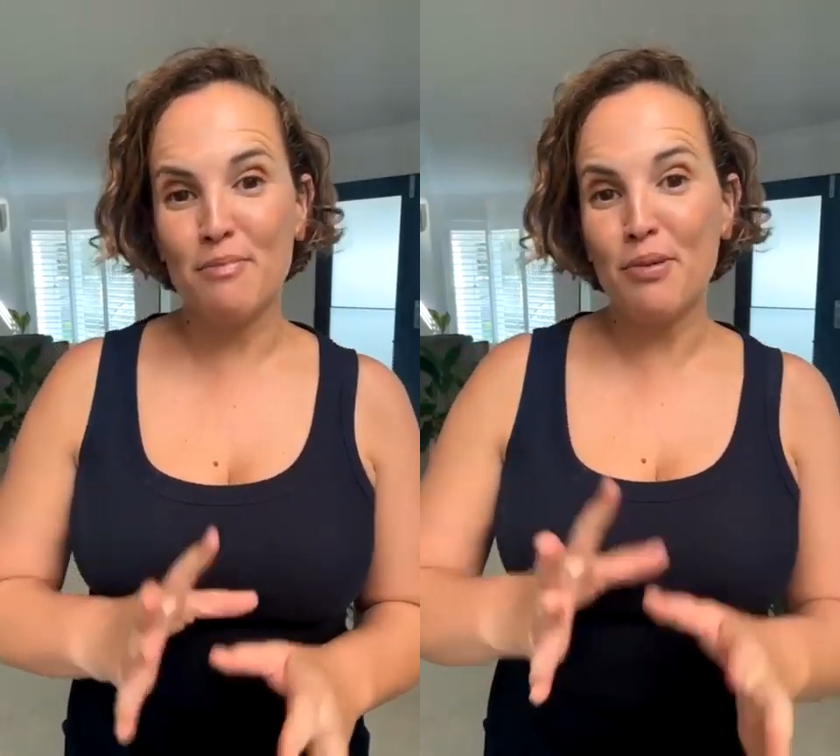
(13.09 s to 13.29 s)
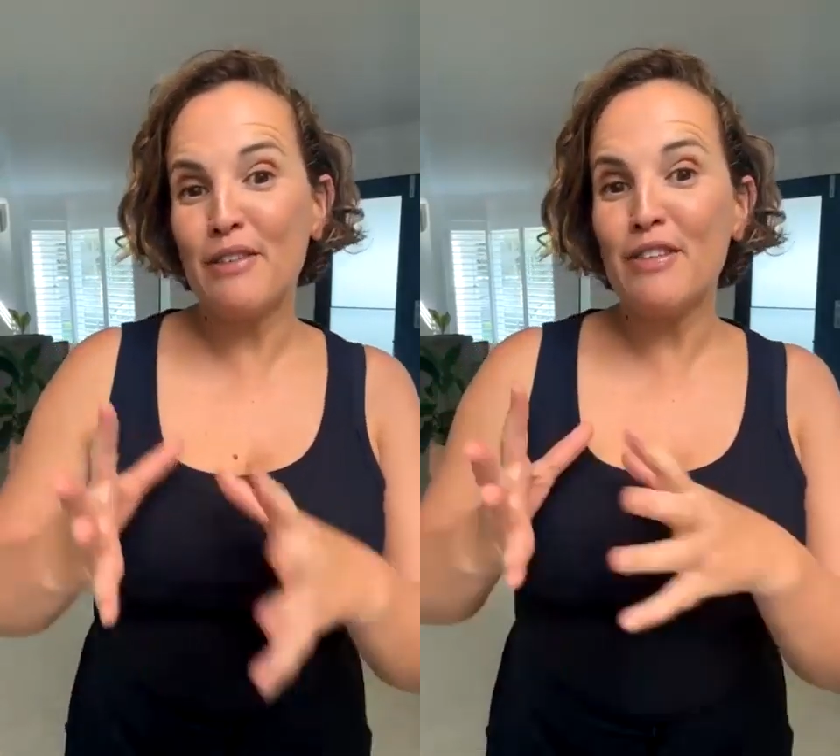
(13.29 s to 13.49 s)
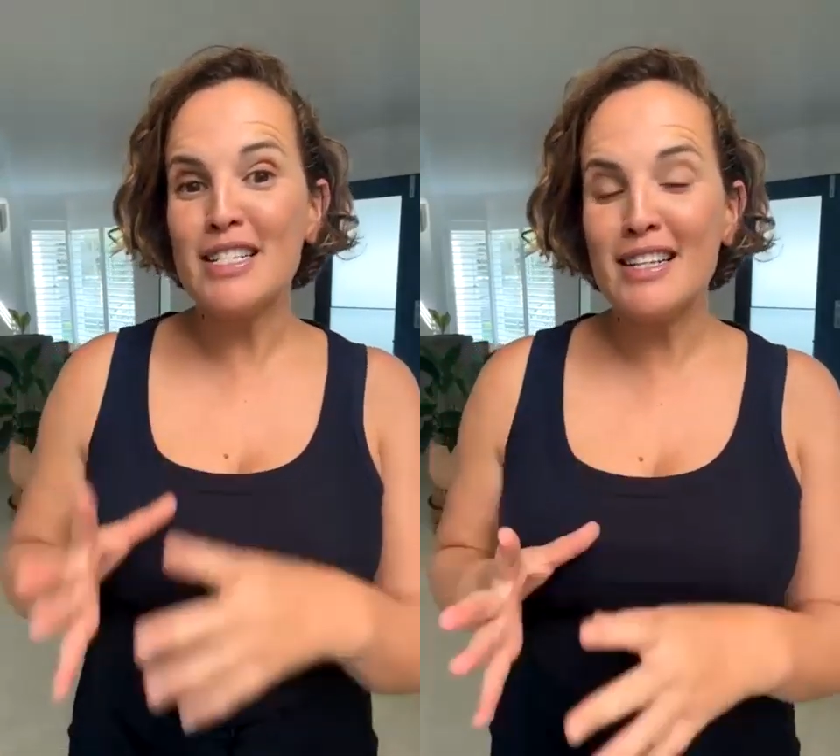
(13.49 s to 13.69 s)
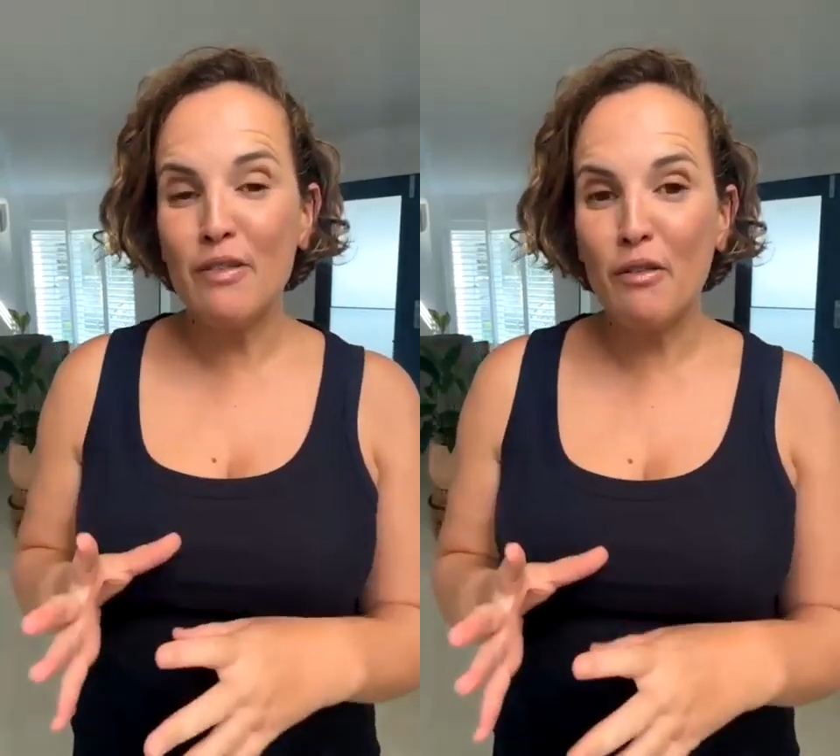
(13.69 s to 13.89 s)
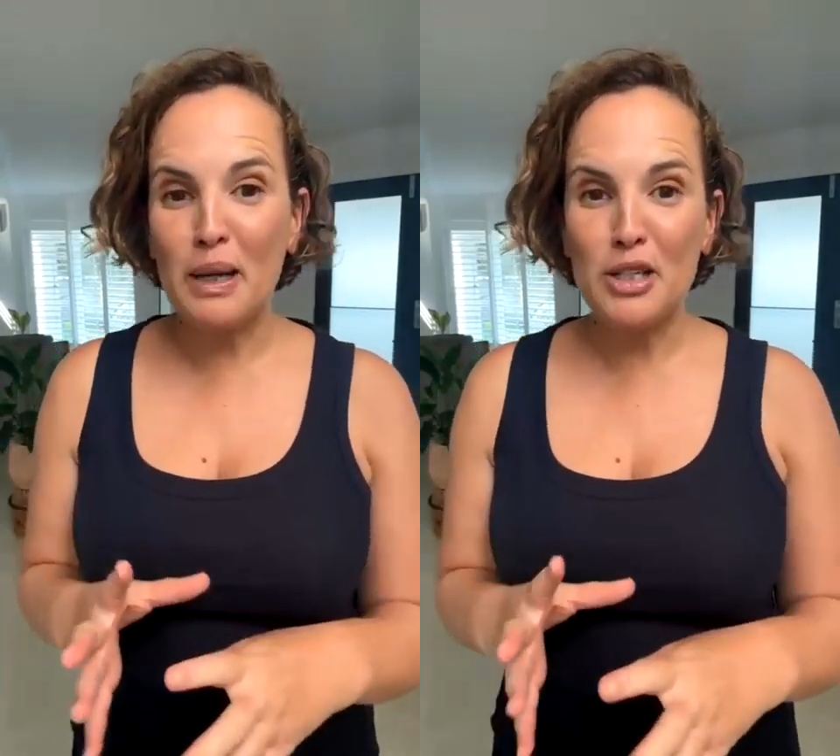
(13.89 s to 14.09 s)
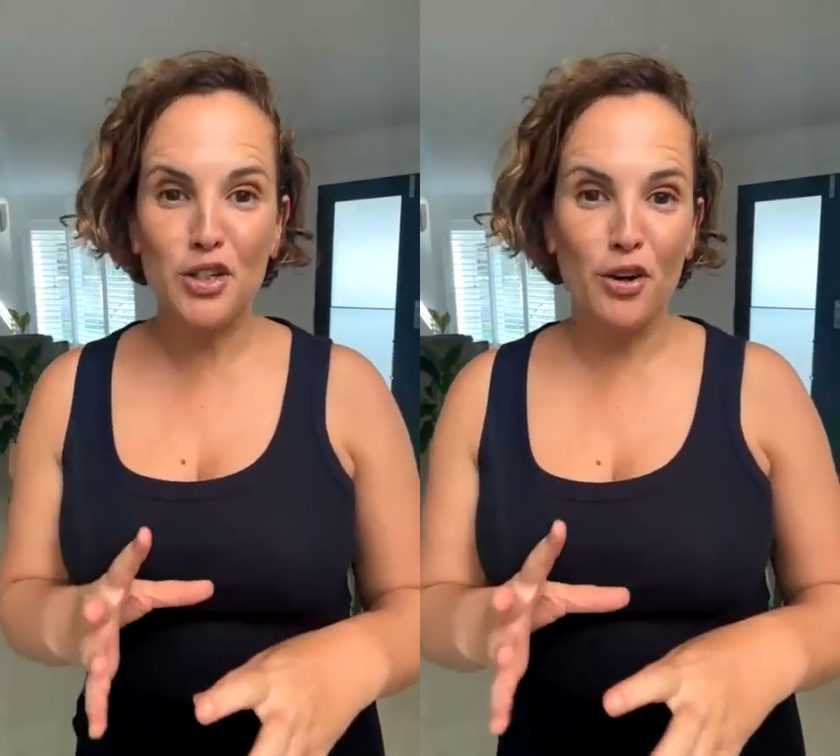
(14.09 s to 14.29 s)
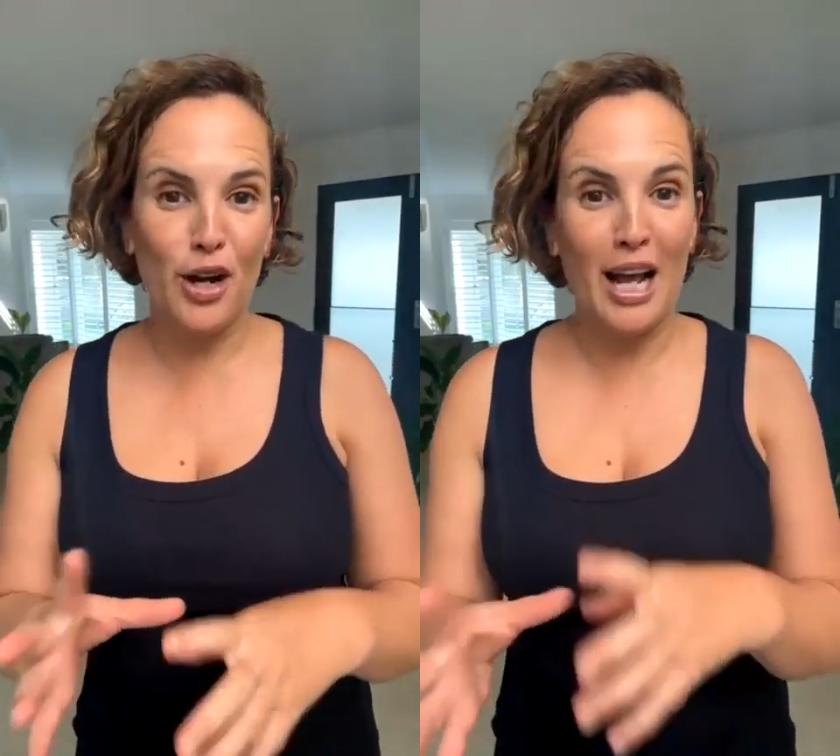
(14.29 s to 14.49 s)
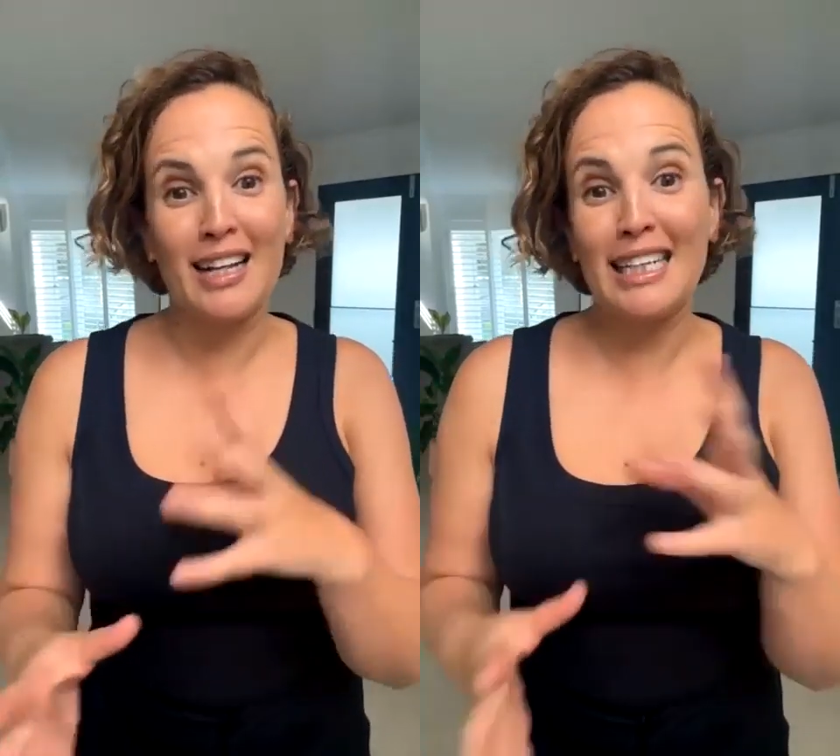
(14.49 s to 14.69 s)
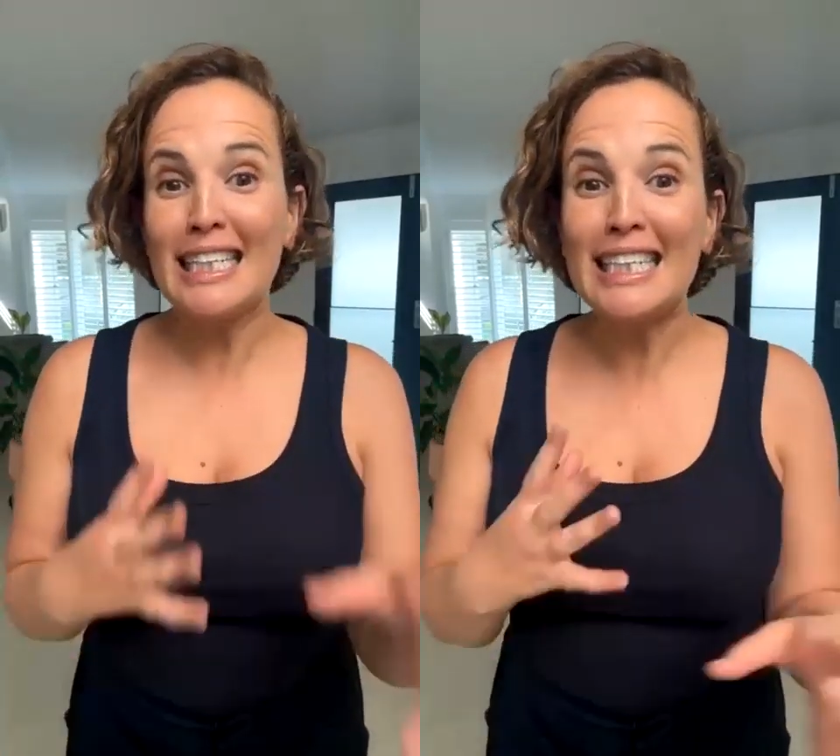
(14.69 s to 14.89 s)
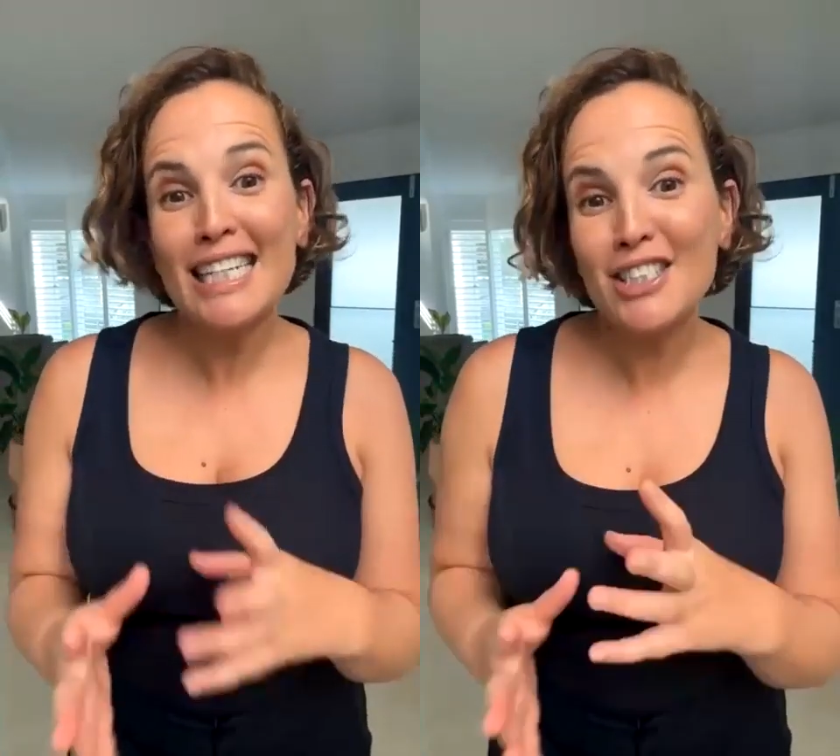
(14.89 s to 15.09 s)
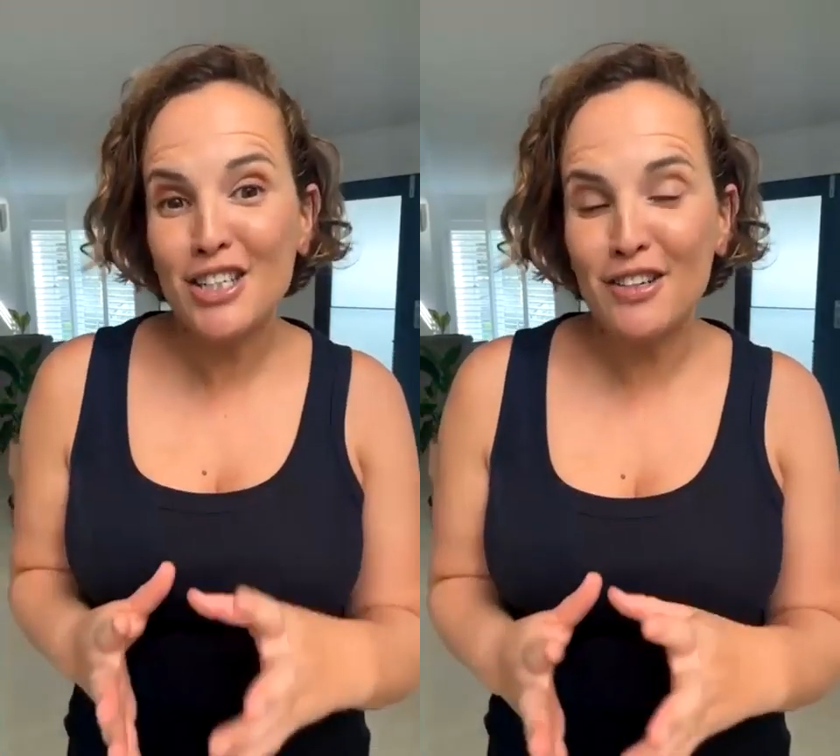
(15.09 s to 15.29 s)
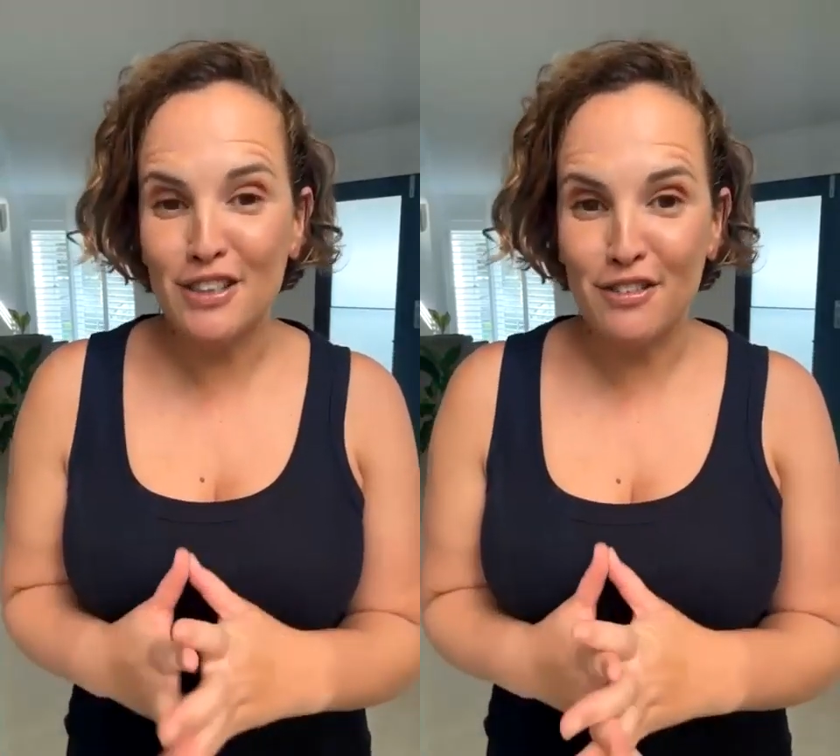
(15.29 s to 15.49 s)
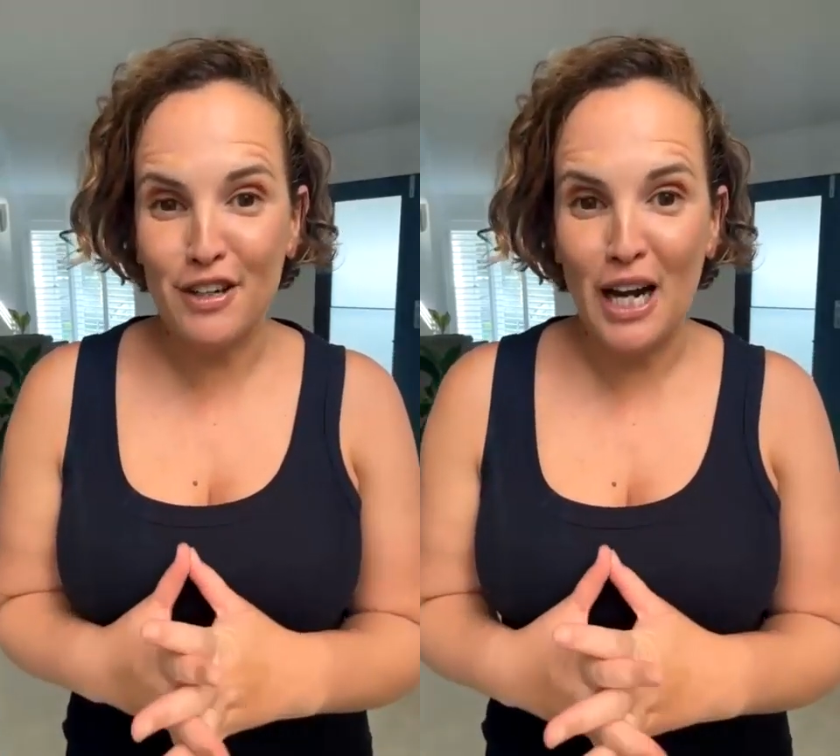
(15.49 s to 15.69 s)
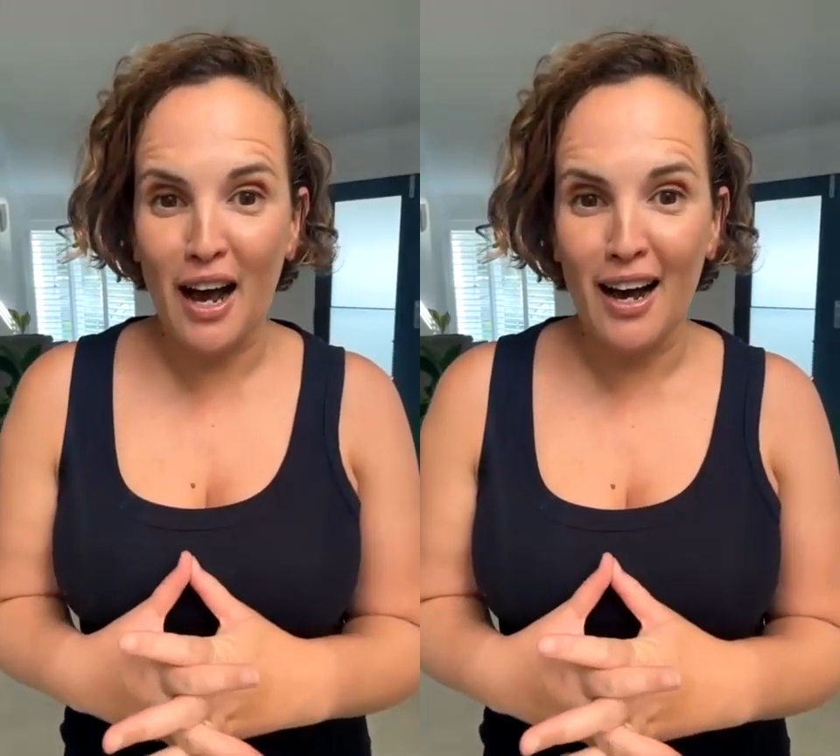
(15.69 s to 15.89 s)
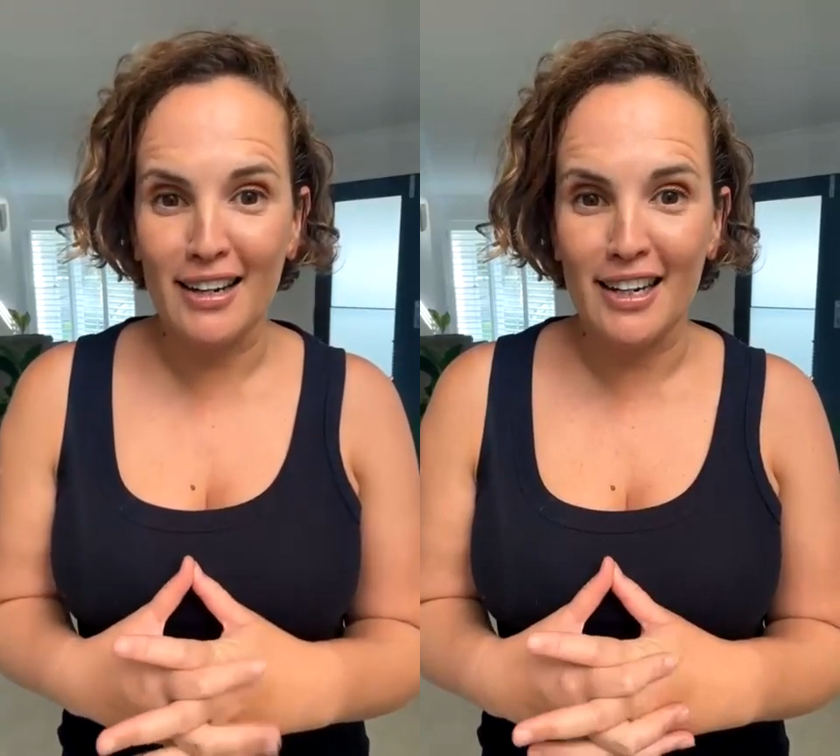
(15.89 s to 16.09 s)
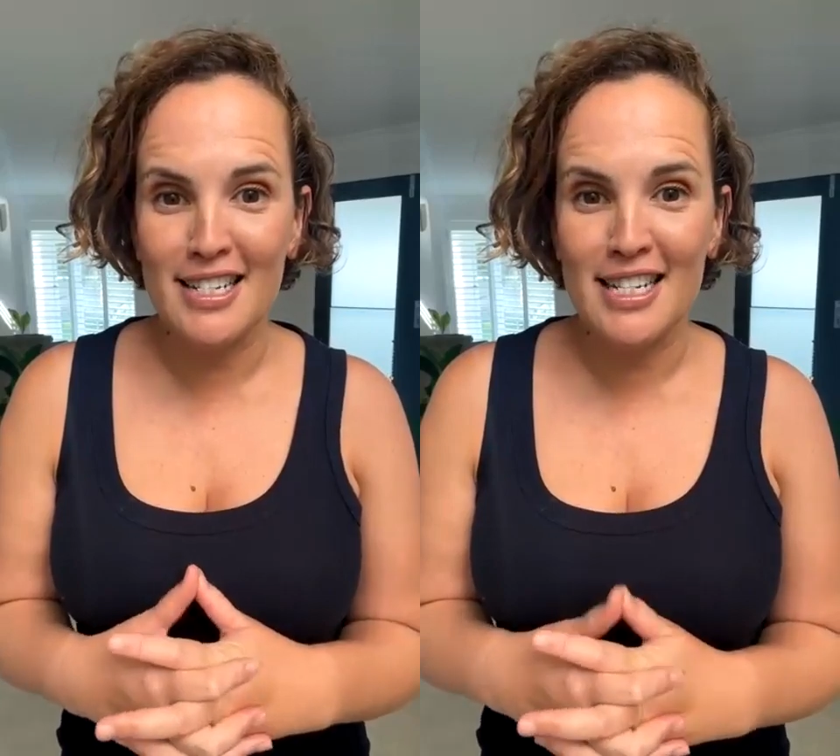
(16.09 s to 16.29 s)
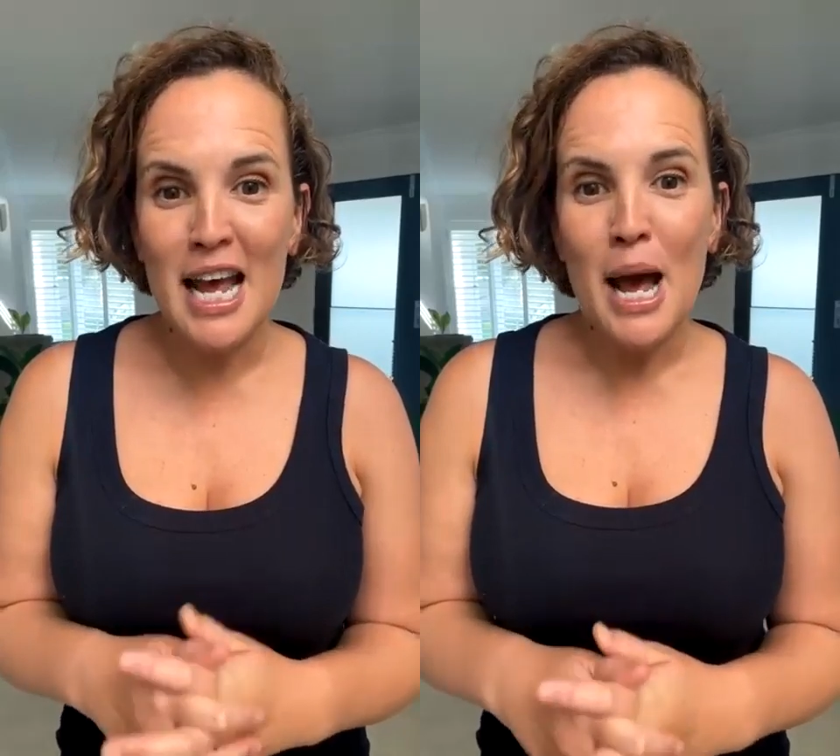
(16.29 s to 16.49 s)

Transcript: Previously, we've been shown a collection of different artists,